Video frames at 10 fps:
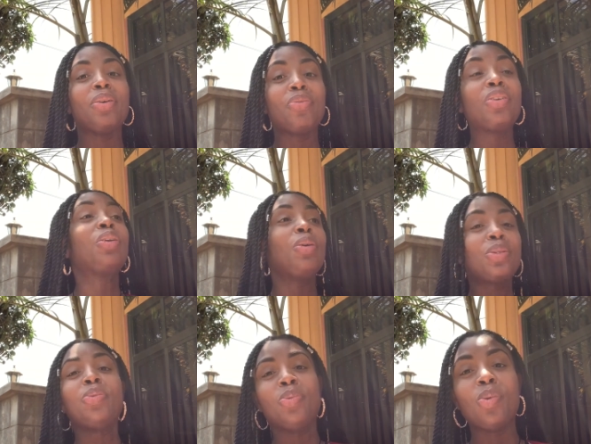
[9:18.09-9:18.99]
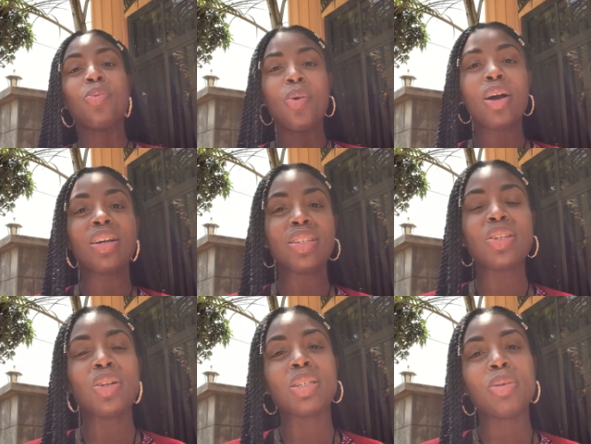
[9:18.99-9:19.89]
for those who walk a
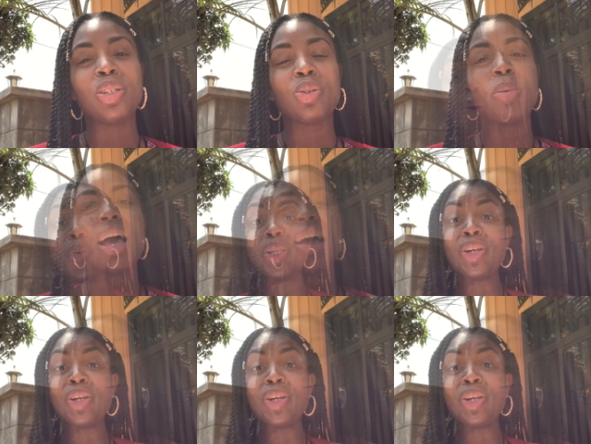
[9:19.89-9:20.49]
certain spiritual path.